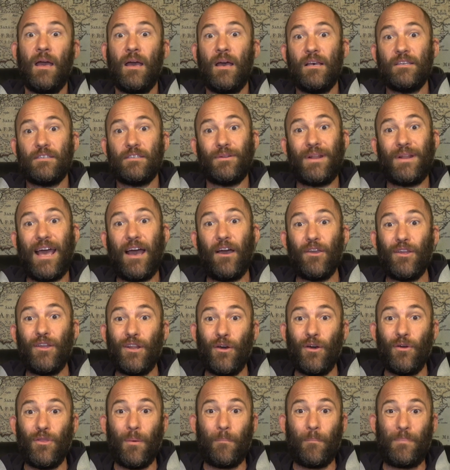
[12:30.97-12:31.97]
So now you
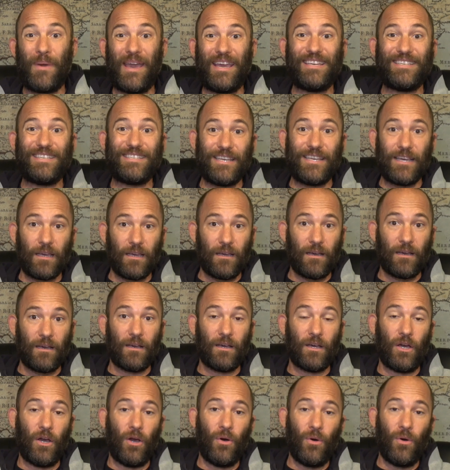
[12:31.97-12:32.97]
know the basic
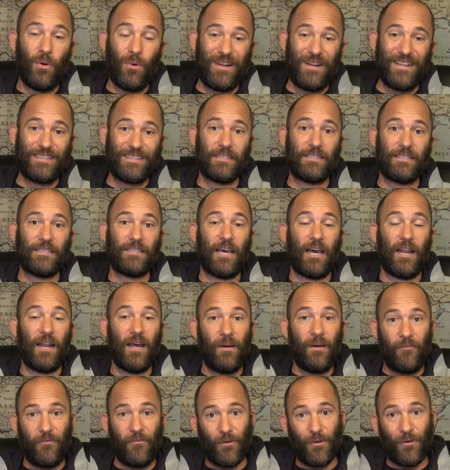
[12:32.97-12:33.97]
code and
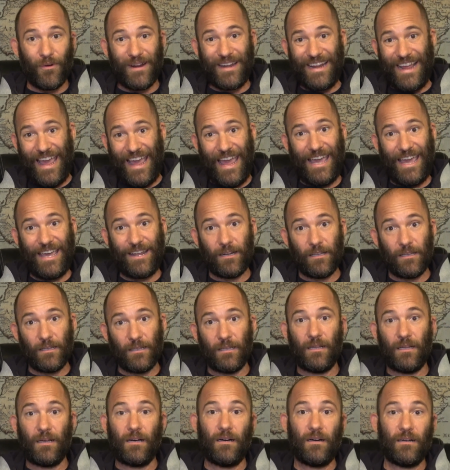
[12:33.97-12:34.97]
setup for an
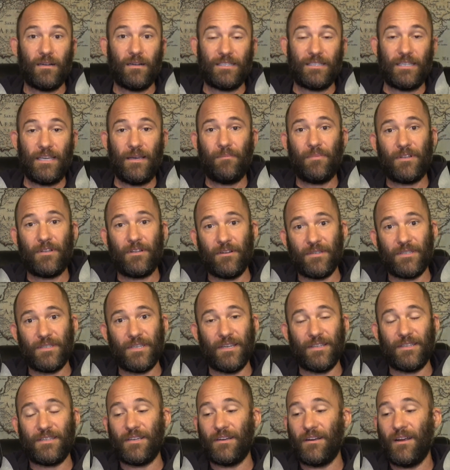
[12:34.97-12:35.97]
analog temperature
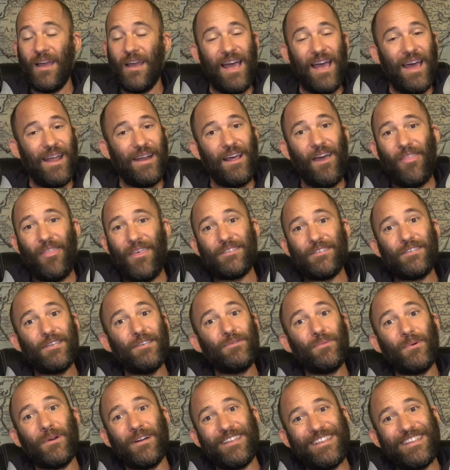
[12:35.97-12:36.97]
sensor. Now this is
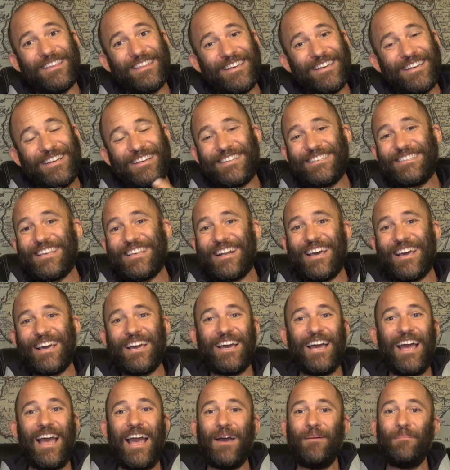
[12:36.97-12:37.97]
one of the things that I
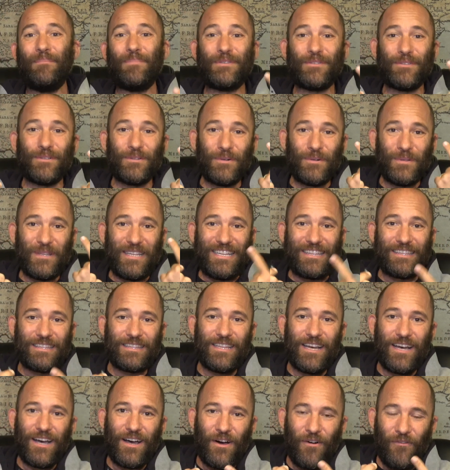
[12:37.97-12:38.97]
absolutely
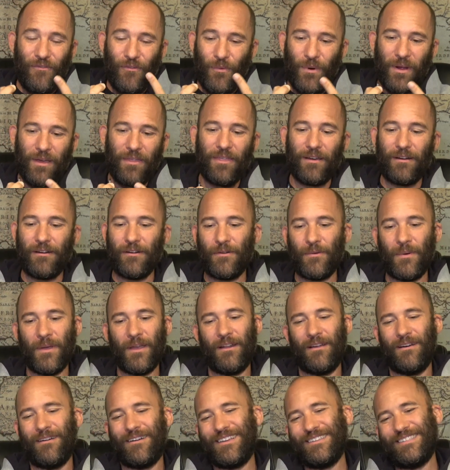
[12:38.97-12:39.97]
love with
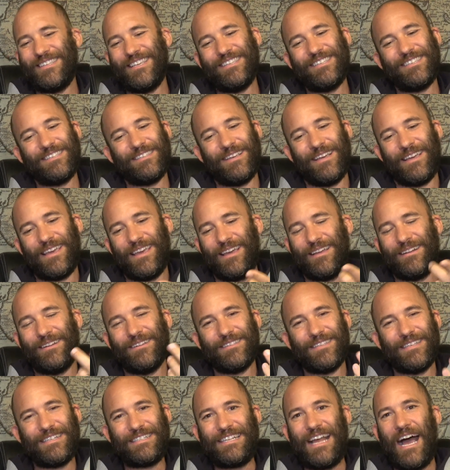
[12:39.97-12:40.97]
Arduino, because this is, again,
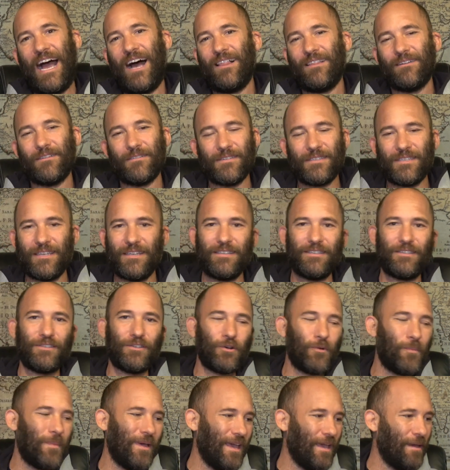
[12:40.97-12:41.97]
it's a dollar
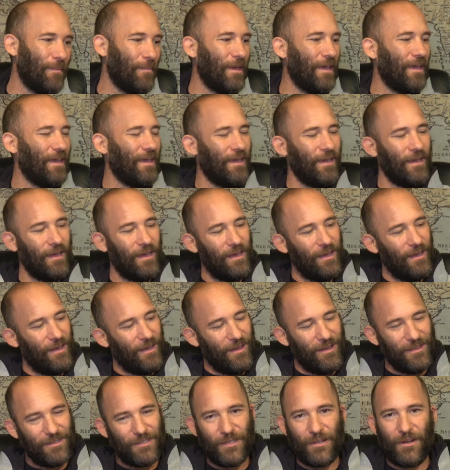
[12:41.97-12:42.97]
sensor maybe,
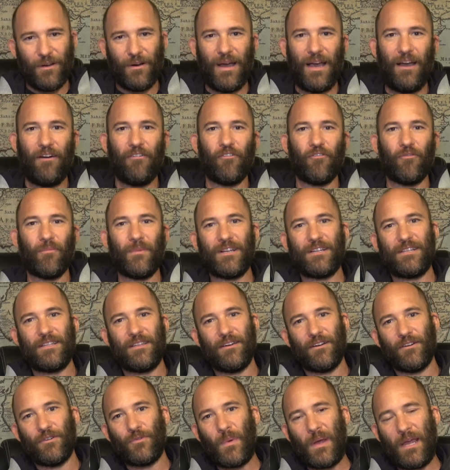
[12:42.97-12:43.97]
it's, you know, however much the
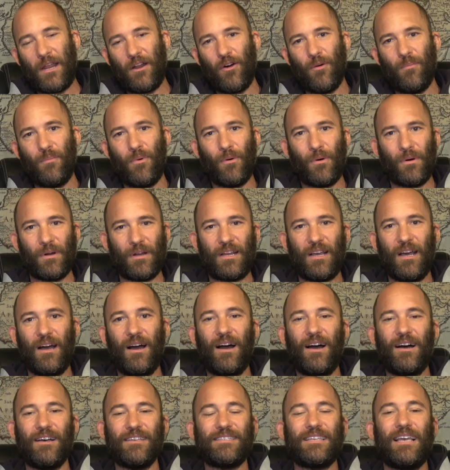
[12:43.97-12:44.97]
Arduino board
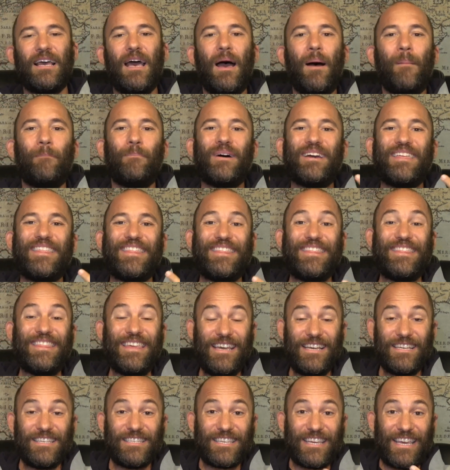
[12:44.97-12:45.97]
costs, but
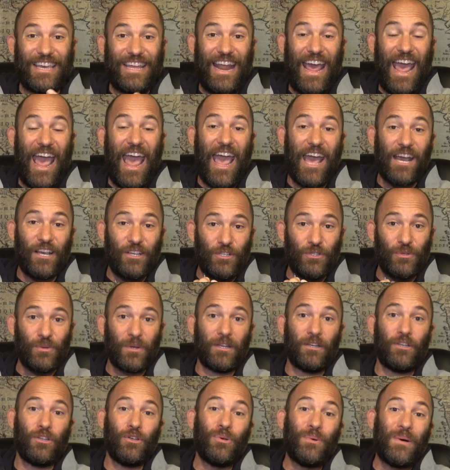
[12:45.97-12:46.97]
this can
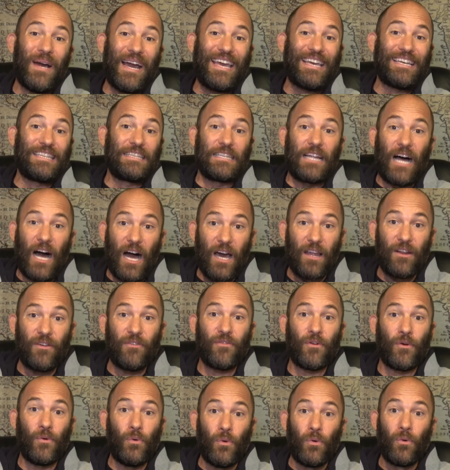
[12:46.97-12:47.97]
actually do a lot
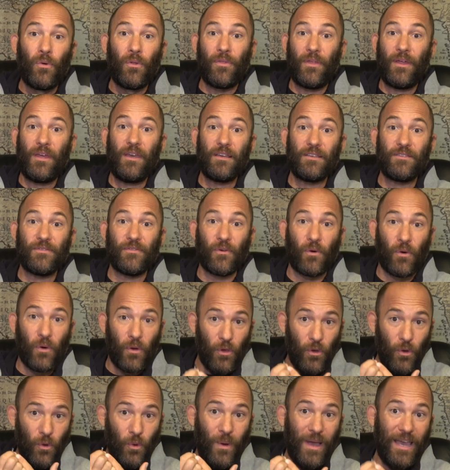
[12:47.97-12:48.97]
of cool things for
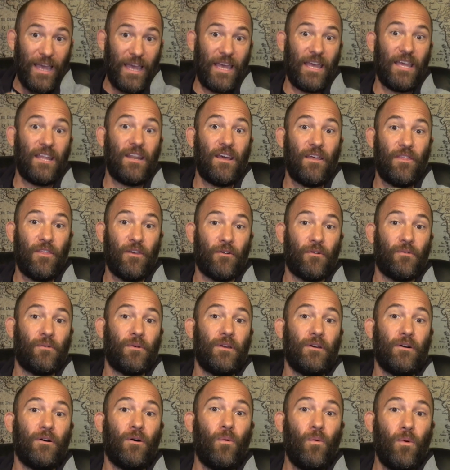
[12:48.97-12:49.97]
you in the
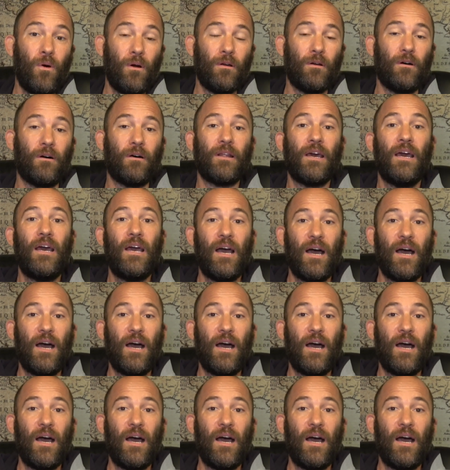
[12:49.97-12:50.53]
real world.